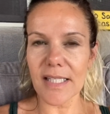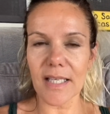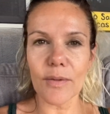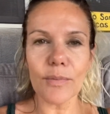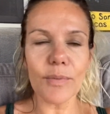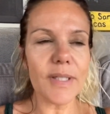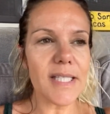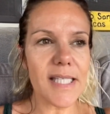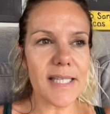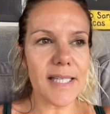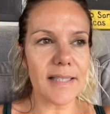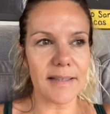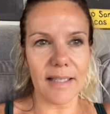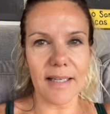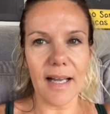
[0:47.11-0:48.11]
Like, what is it
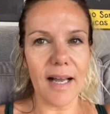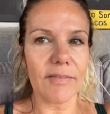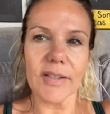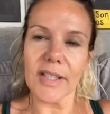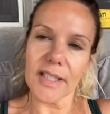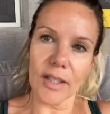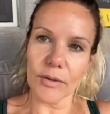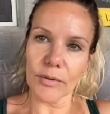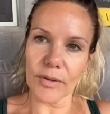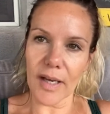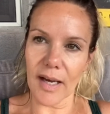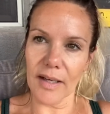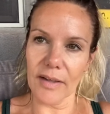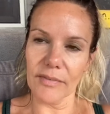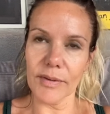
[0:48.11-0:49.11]
that they have that I don't
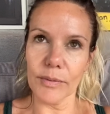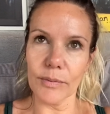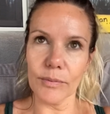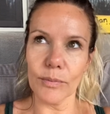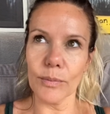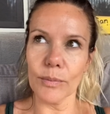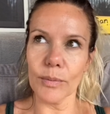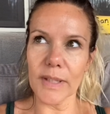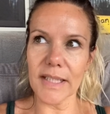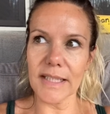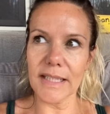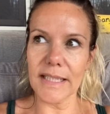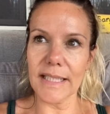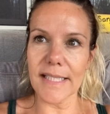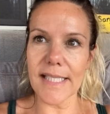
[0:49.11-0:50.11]
have, and what
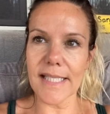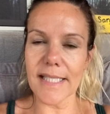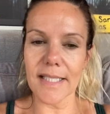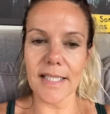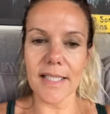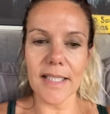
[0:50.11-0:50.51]
did they see